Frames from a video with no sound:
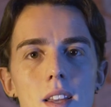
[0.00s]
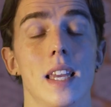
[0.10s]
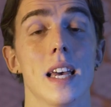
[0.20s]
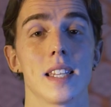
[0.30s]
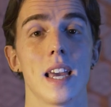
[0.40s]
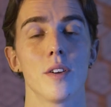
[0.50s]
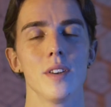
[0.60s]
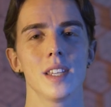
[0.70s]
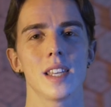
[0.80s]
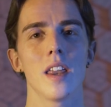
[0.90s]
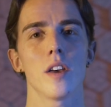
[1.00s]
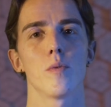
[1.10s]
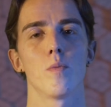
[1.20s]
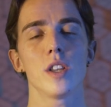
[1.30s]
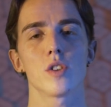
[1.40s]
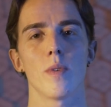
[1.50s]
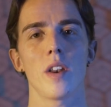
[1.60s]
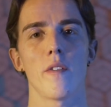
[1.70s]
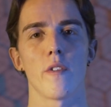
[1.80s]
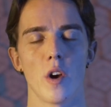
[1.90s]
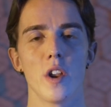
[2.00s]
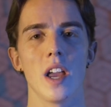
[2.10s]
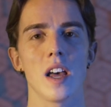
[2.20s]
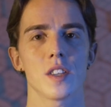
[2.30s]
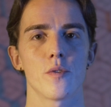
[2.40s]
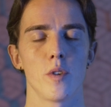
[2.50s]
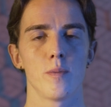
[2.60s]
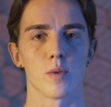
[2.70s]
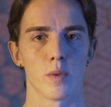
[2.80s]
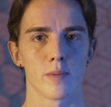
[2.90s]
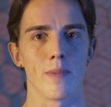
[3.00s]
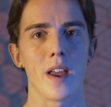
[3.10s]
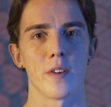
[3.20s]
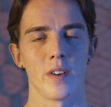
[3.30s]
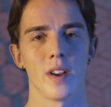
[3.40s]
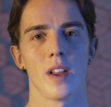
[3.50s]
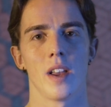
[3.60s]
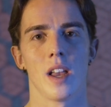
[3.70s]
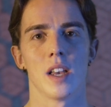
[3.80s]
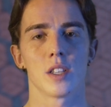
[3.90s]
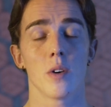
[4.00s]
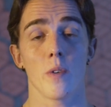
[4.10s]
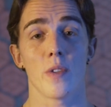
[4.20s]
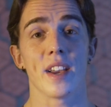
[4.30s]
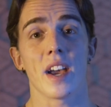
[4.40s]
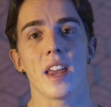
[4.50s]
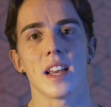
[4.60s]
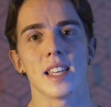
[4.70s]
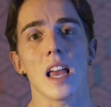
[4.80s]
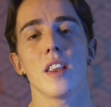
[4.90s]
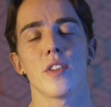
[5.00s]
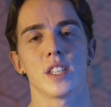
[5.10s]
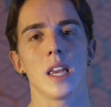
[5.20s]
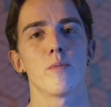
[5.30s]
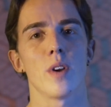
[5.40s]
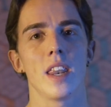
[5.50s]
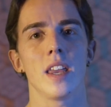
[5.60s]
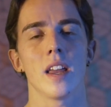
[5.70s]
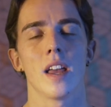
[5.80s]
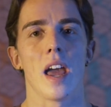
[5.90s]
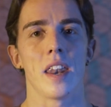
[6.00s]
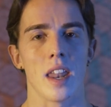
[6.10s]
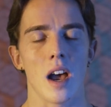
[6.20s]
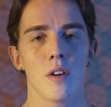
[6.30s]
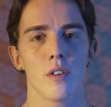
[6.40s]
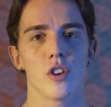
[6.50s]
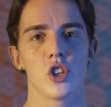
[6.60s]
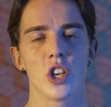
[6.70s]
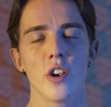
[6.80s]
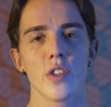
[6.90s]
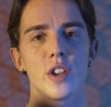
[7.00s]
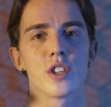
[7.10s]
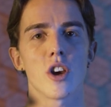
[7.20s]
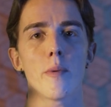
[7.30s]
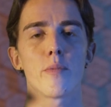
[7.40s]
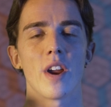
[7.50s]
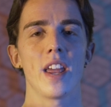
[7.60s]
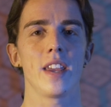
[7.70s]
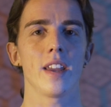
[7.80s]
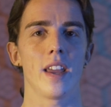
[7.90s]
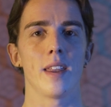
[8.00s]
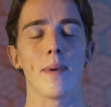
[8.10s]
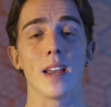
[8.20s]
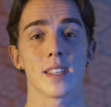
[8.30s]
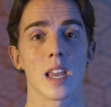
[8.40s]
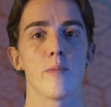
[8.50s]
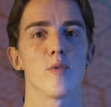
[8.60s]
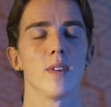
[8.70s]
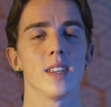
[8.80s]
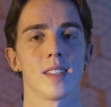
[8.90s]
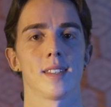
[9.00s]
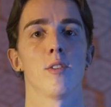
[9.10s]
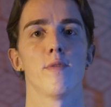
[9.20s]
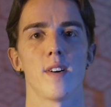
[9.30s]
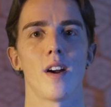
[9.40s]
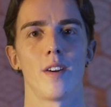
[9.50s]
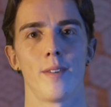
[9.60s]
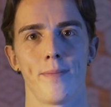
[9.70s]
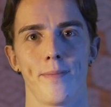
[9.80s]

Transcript: Yes, I couldn't decide on which one of the Ernie Hudson rooms was better. So they got exactly the same rating and now share the top rating in my escape room list so far.